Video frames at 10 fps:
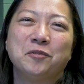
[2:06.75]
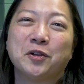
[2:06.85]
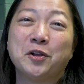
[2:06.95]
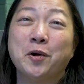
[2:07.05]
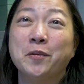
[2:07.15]

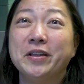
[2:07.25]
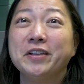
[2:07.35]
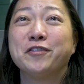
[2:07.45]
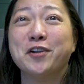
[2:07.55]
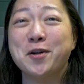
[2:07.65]
we're
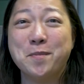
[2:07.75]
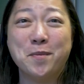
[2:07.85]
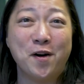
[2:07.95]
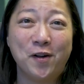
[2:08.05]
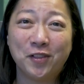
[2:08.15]
going from
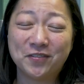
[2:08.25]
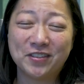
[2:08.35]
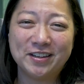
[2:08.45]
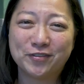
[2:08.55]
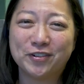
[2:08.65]
all of
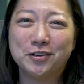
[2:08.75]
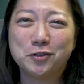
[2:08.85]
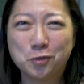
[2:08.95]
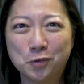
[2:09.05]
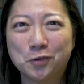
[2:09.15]
the different
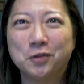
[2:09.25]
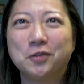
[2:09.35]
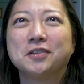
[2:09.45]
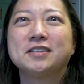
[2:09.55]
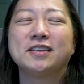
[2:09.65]

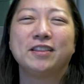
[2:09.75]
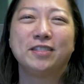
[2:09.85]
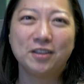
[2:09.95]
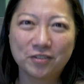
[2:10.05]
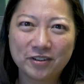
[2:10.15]
tools and
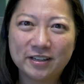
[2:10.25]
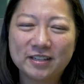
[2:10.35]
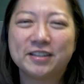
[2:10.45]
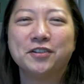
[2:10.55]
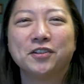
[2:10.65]

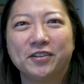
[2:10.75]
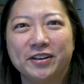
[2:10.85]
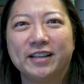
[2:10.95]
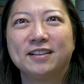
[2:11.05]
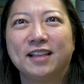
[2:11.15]
theories that you're
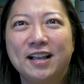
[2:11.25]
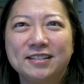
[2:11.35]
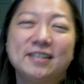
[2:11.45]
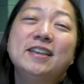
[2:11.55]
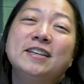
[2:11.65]
learning in
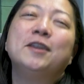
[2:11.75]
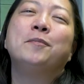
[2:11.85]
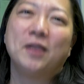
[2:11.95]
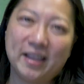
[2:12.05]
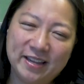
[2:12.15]
class to
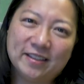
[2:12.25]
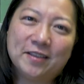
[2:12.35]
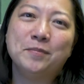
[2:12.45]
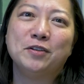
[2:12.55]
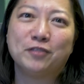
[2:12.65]
applying
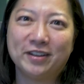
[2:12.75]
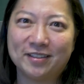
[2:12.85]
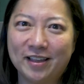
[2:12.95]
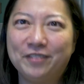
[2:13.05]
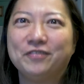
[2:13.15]
them in
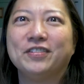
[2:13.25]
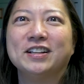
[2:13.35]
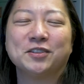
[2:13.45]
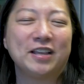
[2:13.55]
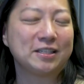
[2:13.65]
real life.
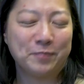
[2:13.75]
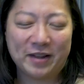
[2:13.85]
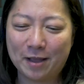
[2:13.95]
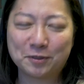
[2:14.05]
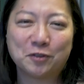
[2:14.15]
And so that's
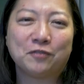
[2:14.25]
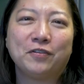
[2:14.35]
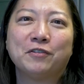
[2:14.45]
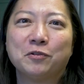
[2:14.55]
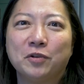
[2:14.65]
my absolute
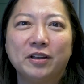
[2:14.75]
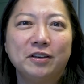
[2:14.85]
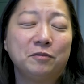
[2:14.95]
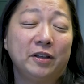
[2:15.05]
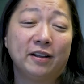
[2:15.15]
favorite
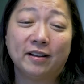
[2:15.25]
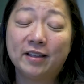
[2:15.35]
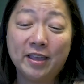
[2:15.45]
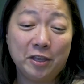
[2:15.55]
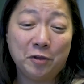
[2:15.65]
one, where
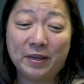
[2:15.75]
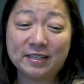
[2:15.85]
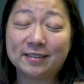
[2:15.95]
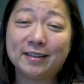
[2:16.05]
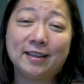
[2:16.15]
you
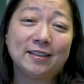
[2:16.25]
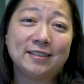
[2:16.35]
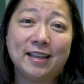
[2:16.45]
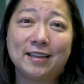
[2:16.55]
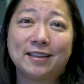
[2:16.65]
basically get to
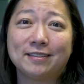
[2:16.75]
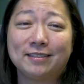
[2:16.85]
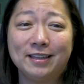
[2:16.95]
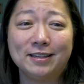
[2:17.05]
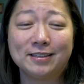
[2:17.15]
take
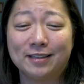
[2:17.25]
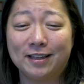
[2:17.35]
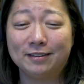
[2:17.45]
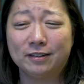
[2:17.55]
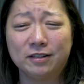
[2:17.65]
things
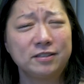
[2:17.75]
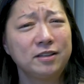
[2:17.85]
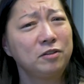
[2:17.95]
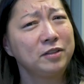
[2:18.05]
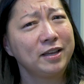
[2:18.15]
that didn't
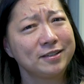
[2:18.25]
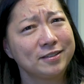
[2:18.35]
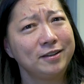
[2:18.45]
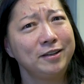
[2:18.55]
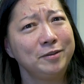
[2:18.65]
sound that
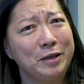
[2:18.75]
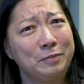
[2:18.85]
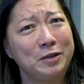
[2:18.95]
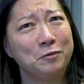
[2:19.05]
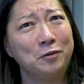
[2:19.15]
exciting
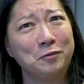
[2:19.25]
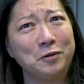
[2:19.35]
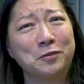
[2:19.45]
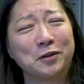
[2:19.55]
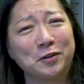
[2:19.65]
maybe when
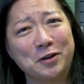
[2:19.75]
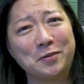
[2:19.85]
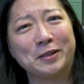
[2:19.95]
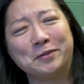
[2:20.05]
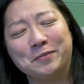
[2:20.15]
we were learning
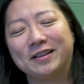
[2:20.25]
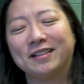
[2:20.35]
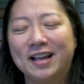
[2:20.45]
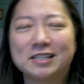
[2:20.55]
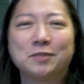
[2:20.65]
about them in
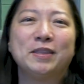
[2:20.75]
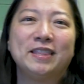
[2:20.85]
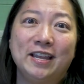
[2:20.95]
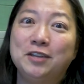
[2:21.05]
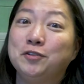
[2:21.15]
class, but
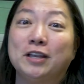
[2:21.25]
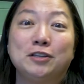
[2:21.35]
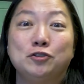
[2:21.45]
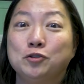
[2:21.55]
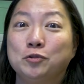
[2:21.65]
then you
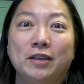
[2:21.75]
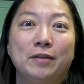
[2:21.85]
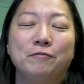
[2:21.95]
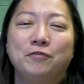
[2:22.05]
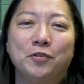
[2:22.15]
get to do
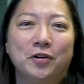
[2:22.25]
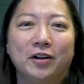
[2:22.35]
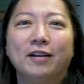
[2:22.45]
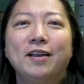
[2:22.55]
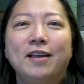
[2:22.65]
them
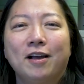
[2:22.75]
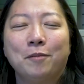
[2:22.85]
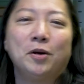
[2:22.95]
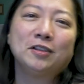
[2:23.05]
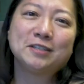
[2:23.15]
for a
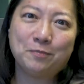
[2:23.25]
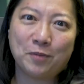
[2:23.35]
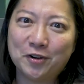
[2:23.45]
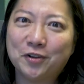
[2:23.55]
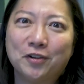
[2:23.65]
policy
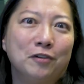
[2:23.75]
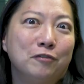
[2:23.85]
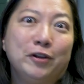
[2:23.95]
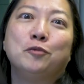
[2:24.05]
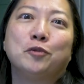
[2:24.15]
partner or a
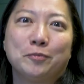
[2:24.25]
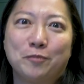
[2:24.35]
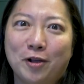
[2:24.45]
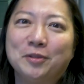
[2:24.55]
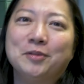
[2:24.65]
real world
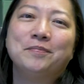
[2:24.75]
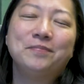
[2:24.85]
problem.